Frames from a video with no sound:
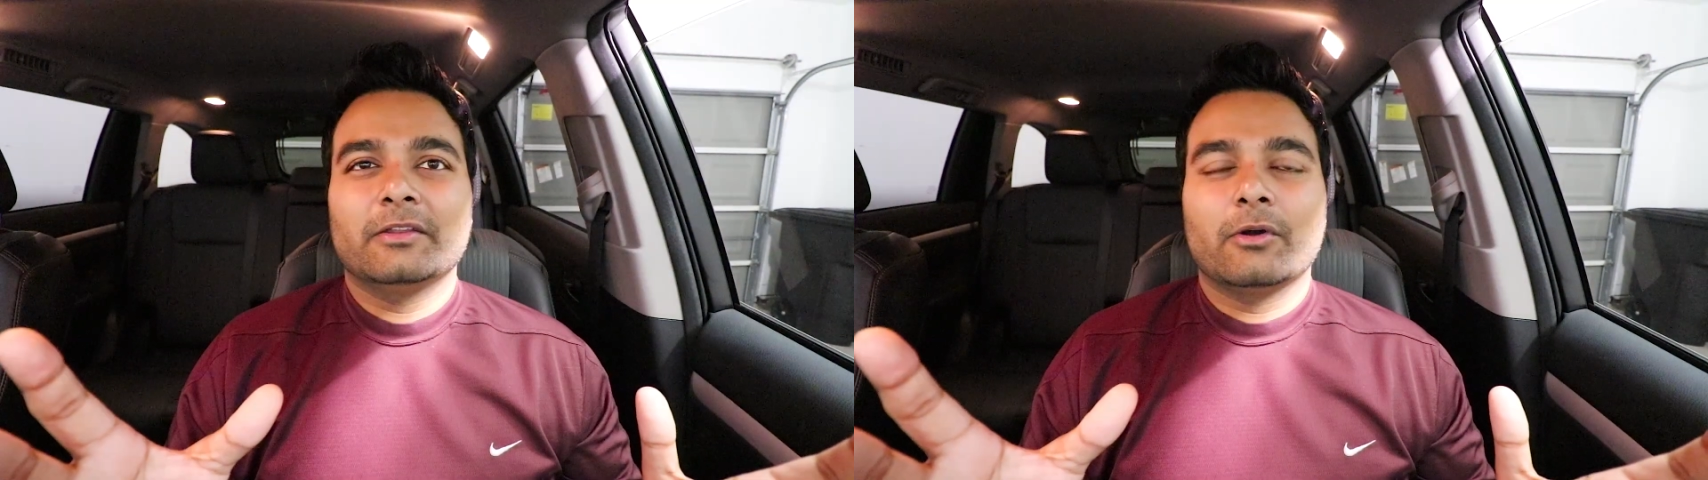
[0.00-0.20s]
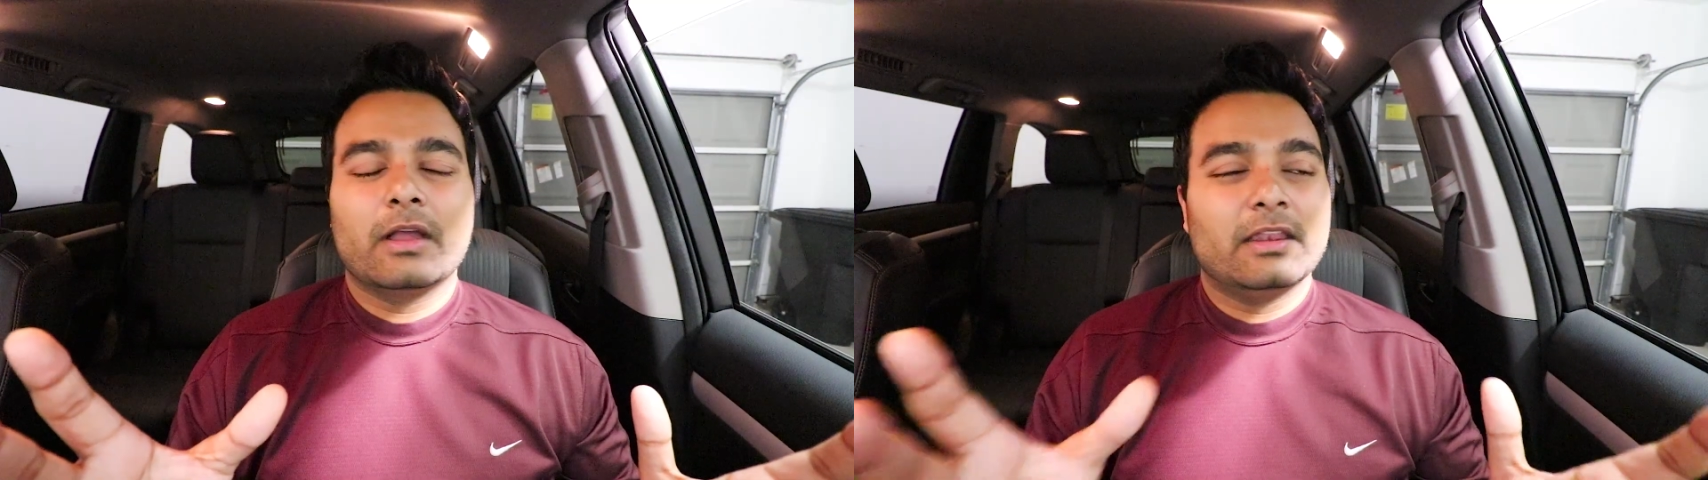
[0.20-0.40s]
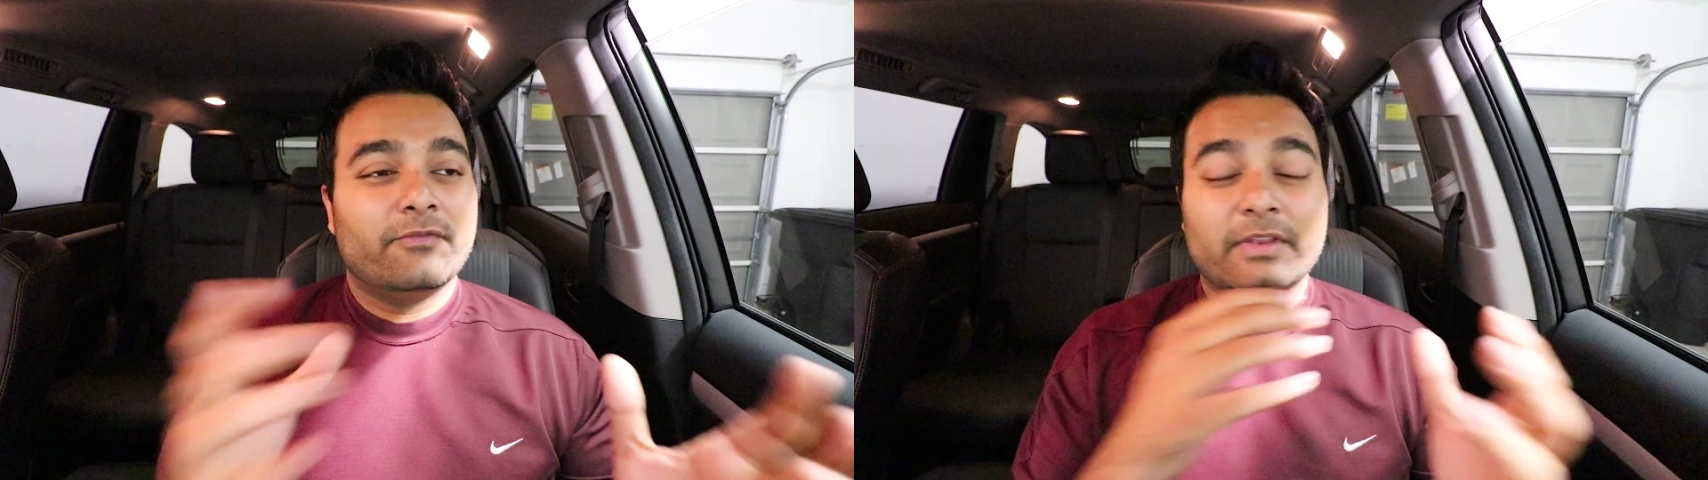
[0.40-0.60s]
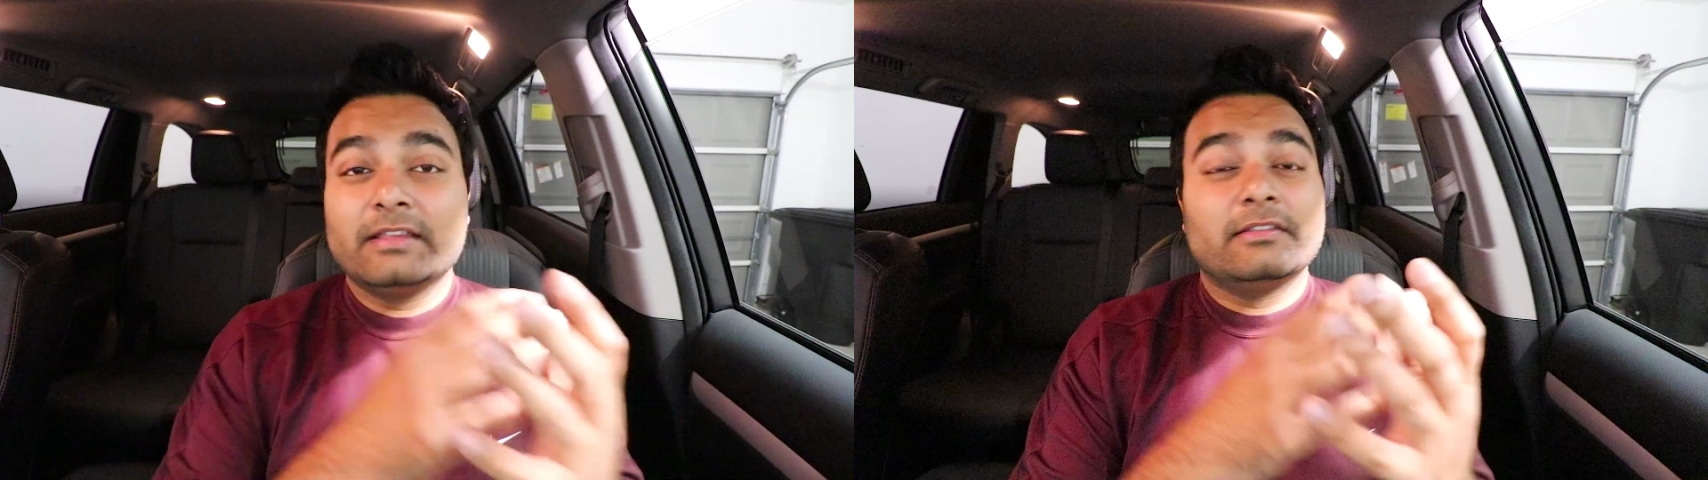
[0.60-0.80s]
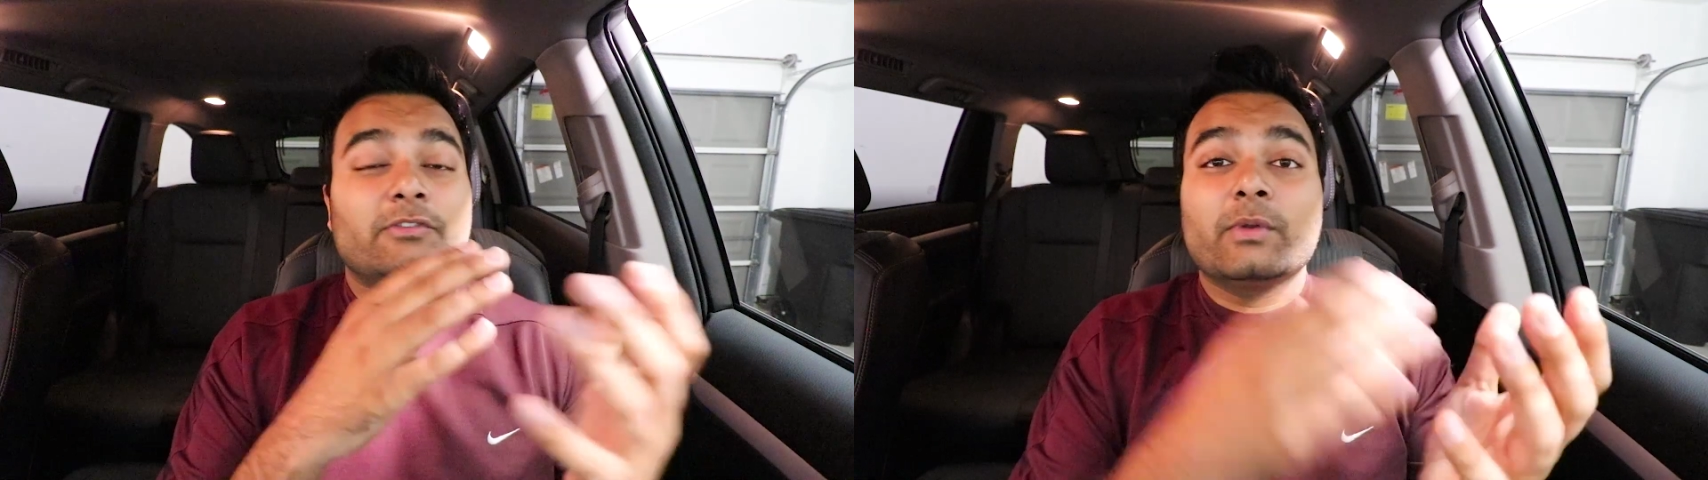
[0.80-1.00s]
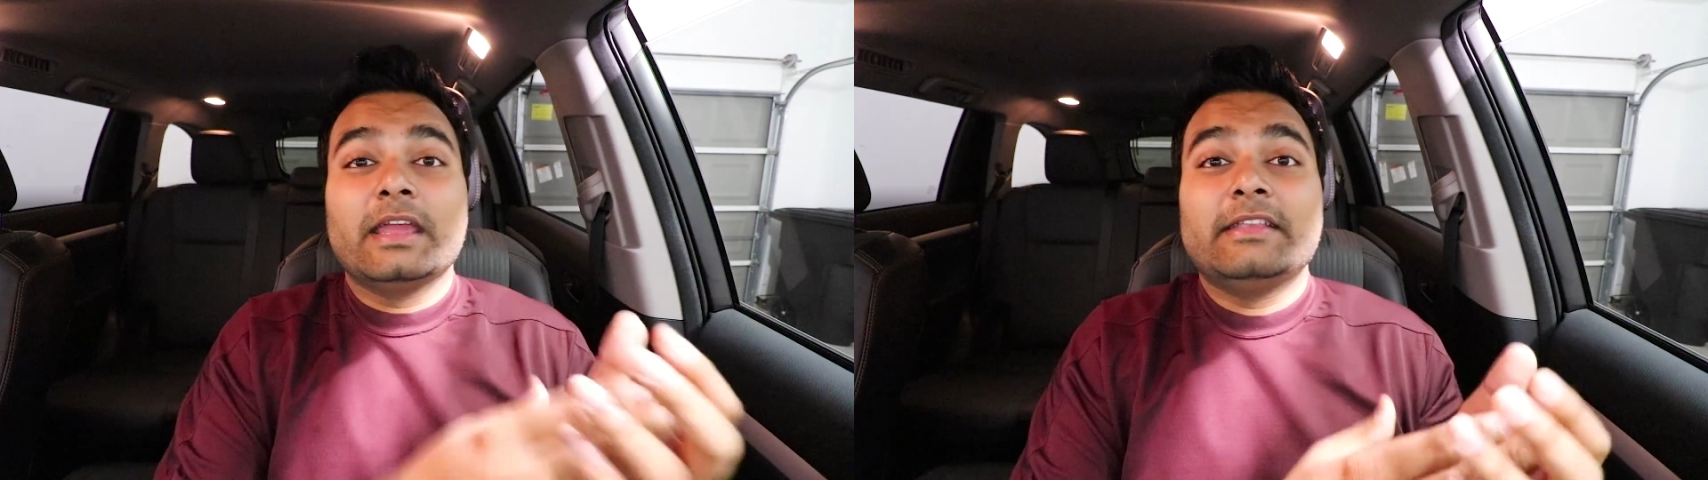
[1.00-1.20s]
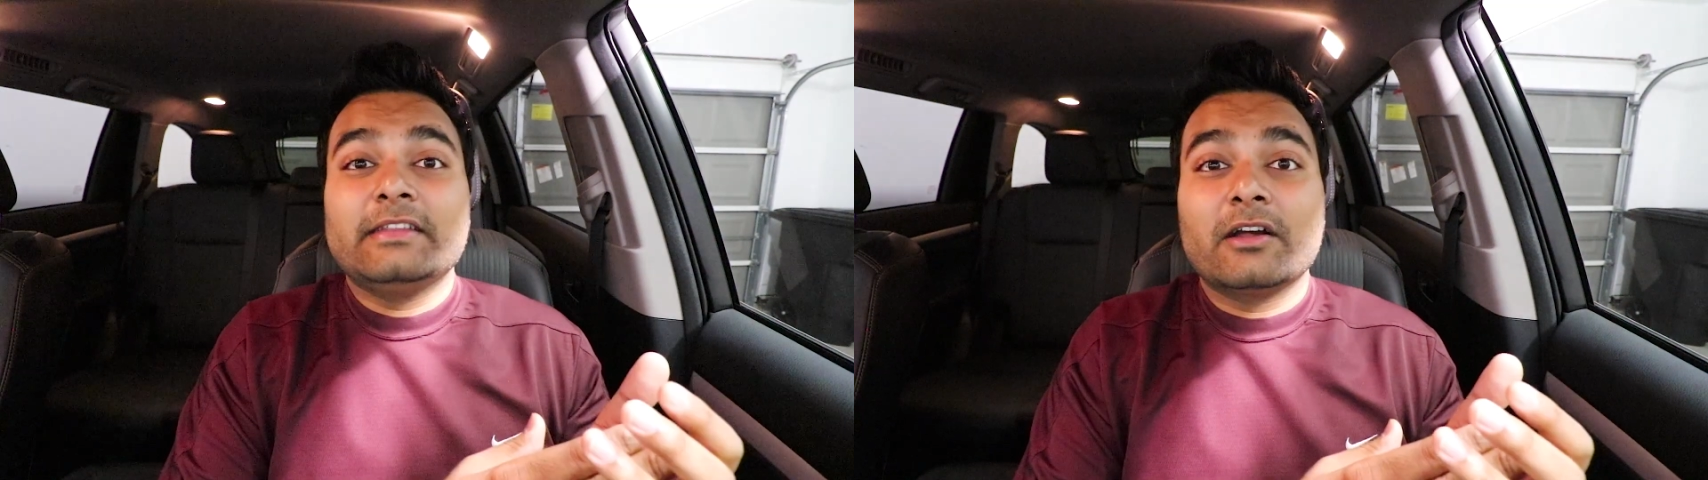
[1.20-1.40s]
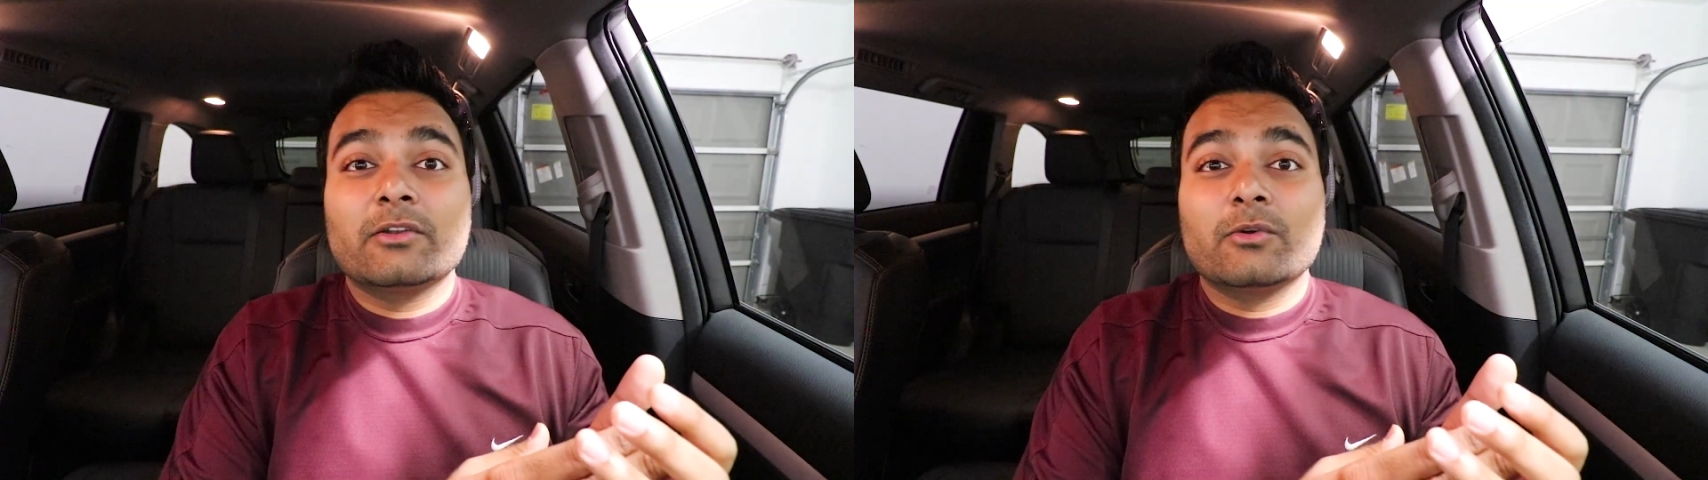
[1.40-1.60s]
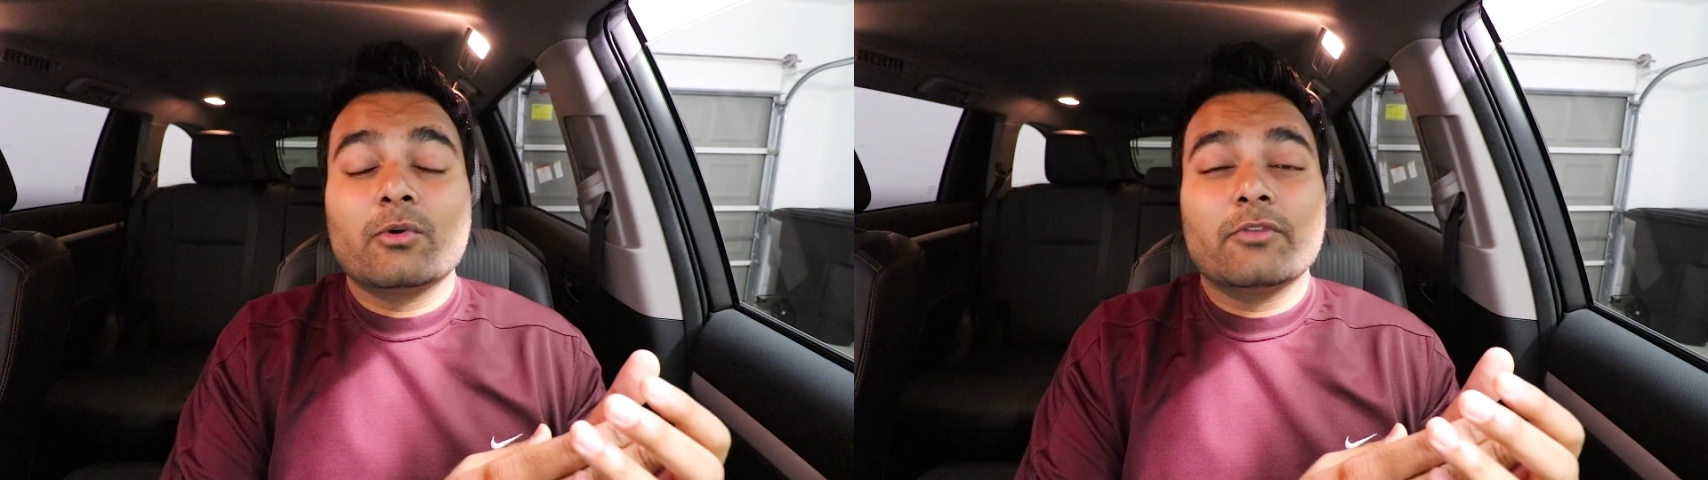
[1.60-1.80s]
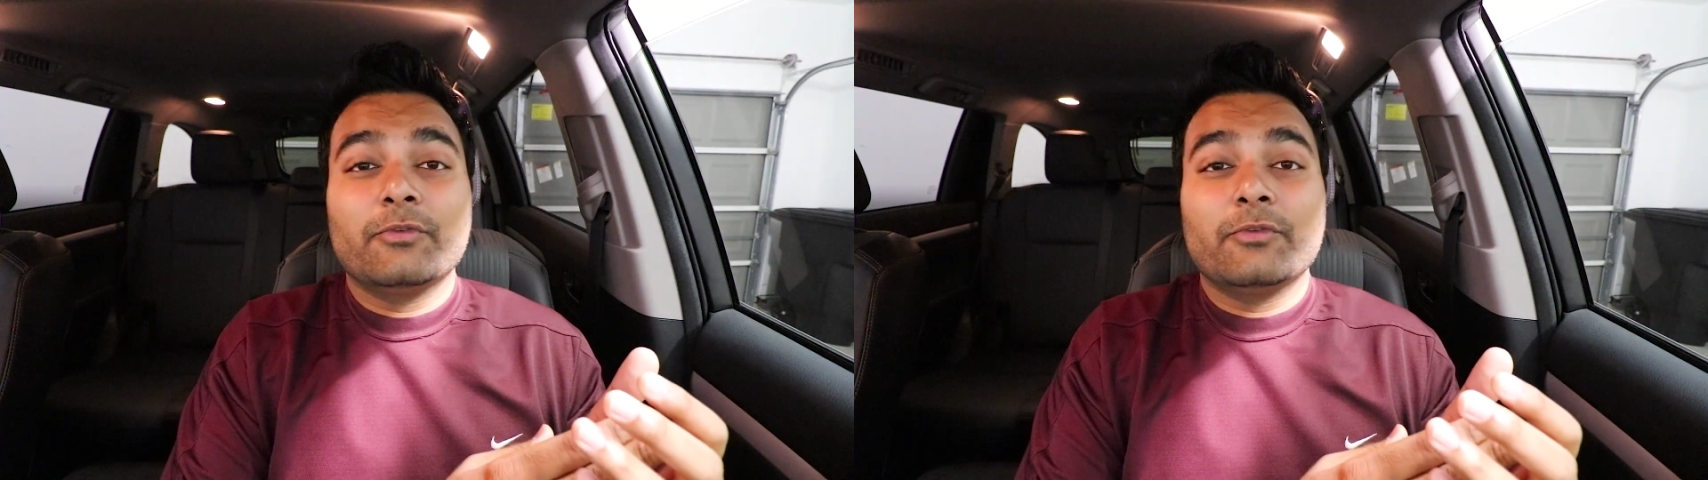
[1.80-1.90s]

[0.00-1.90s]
You know, and if it is the 2018 Honda Accord,